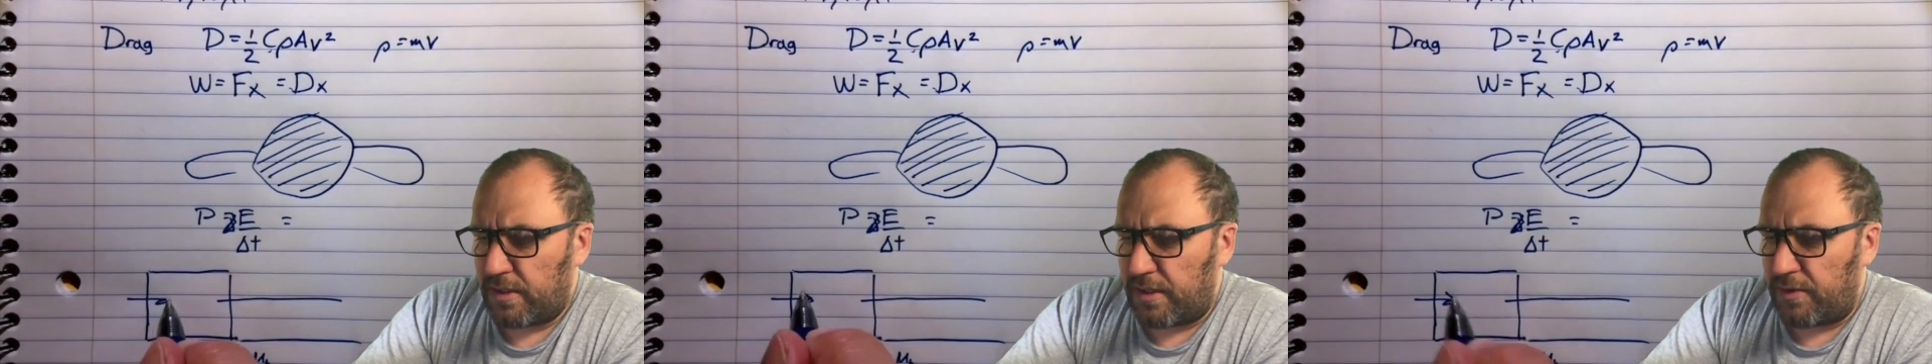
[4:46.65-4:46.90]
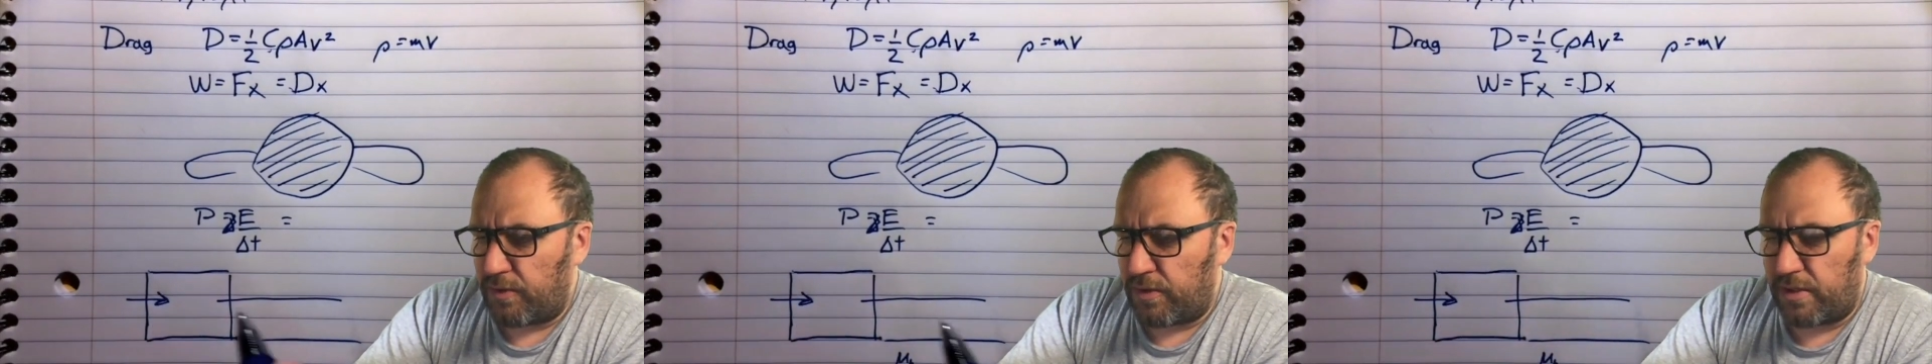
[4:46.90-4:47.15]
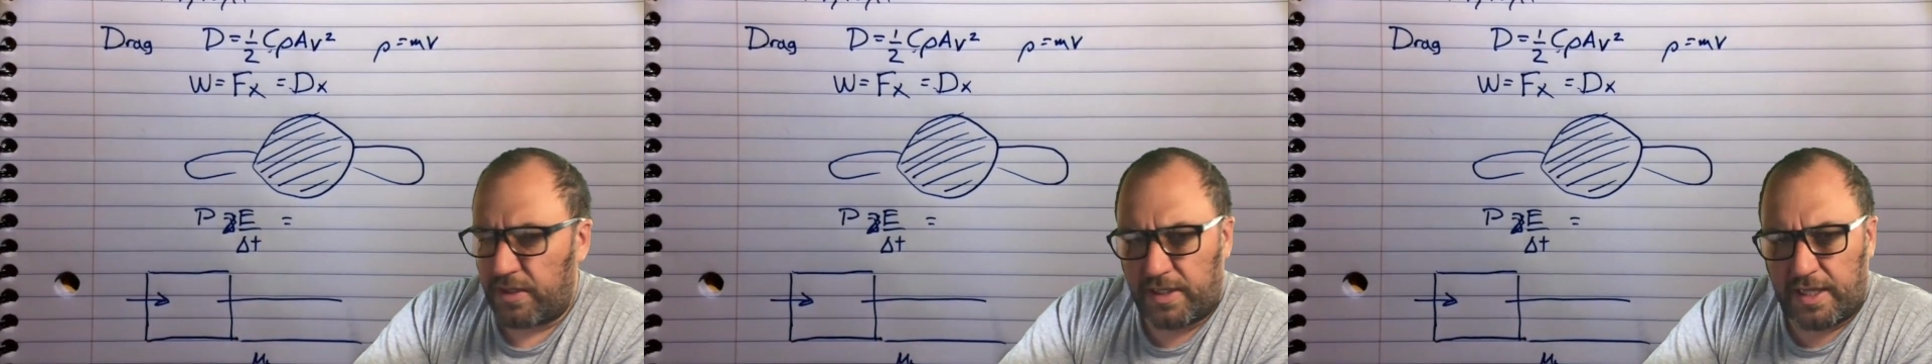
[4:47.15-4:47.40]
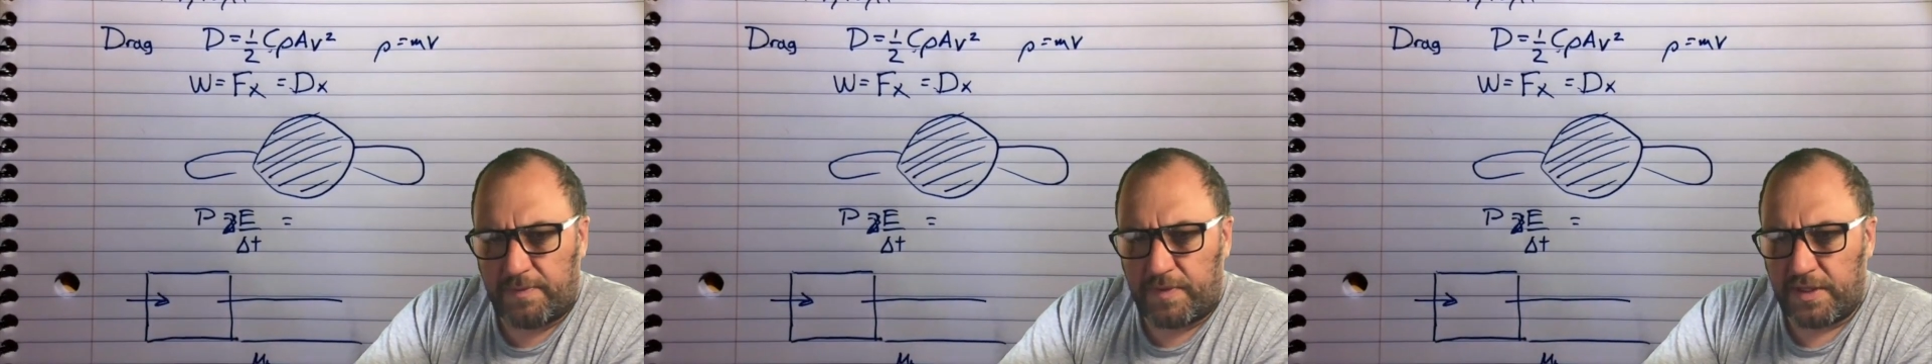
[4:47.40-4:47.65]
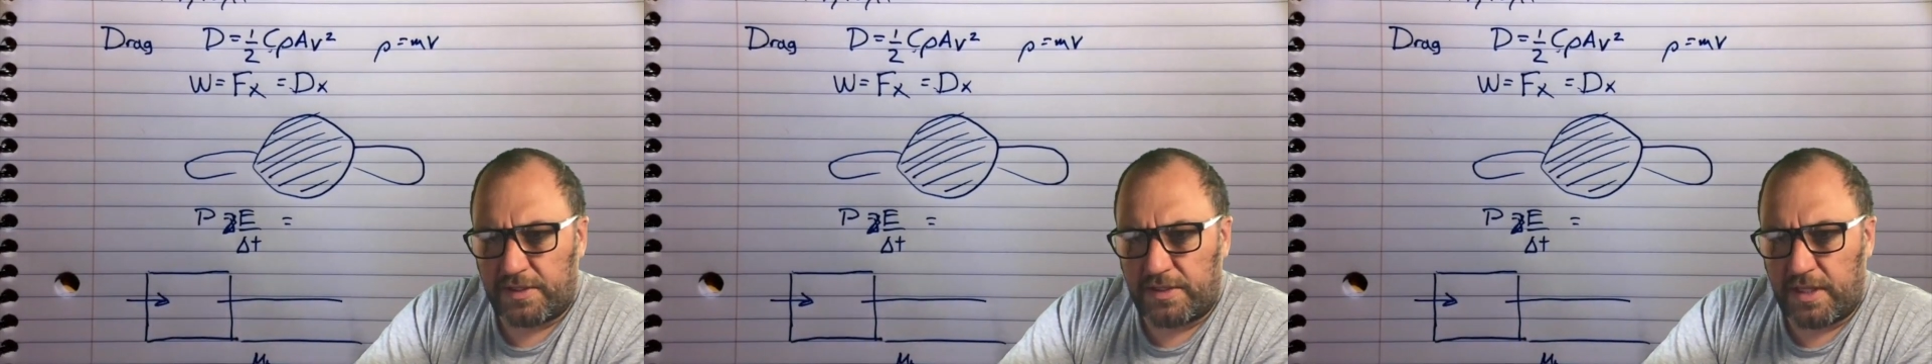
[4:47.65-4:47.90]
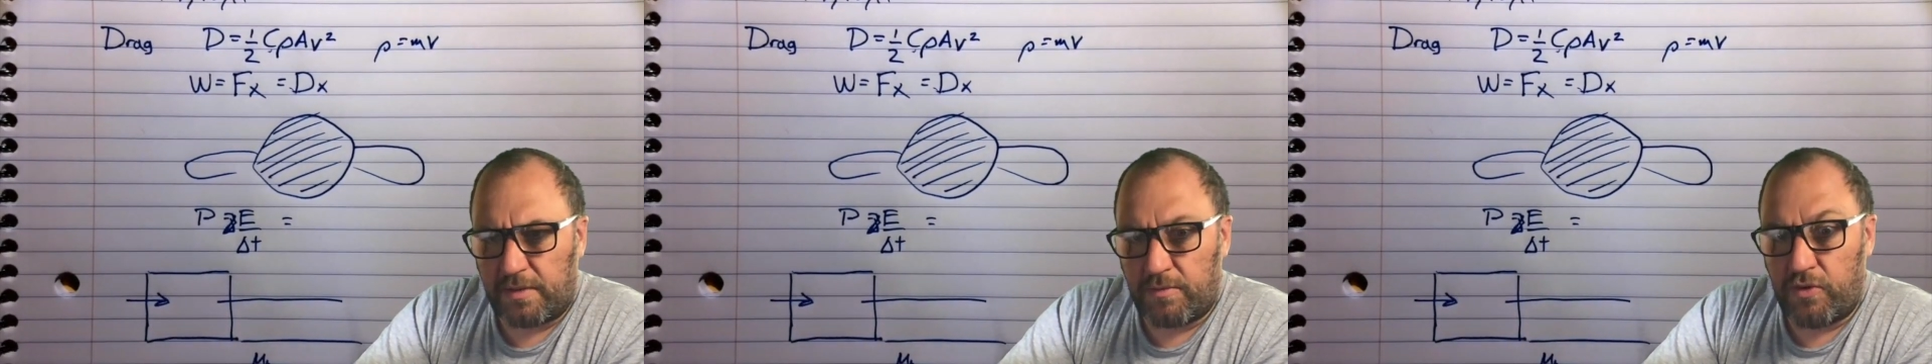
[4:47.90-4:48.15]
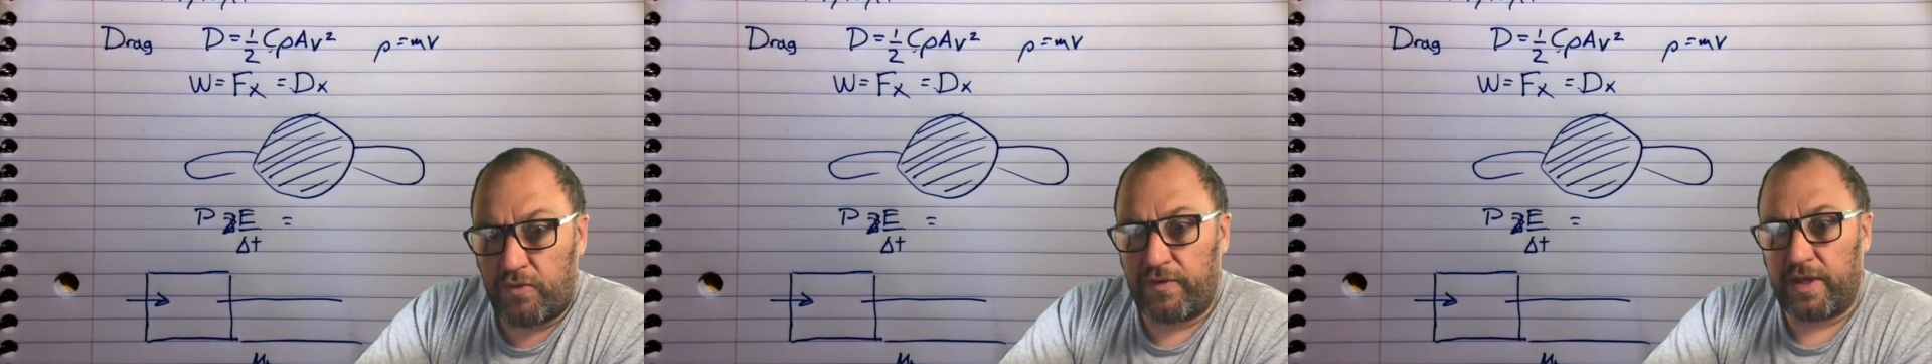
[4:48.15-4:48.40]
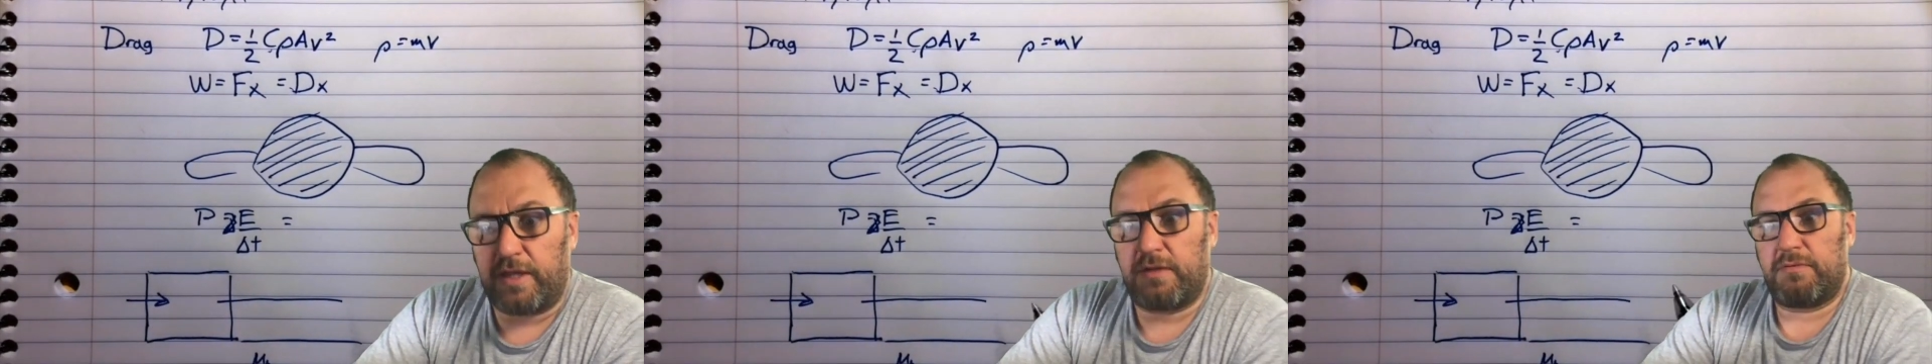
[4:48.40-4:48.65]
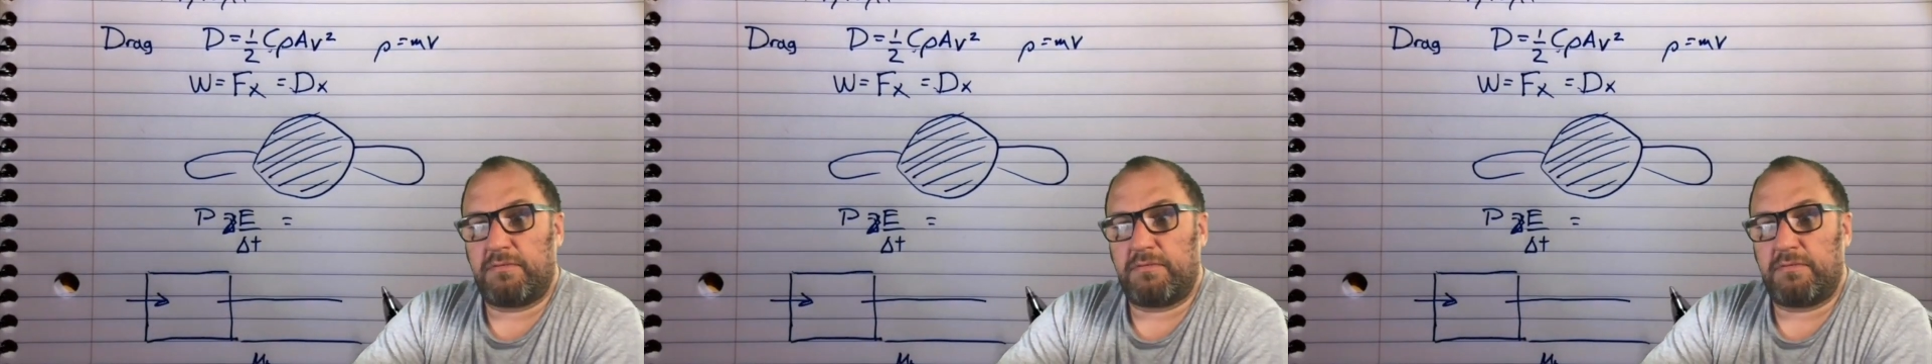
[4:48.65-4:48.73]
in order to keep this thing moving.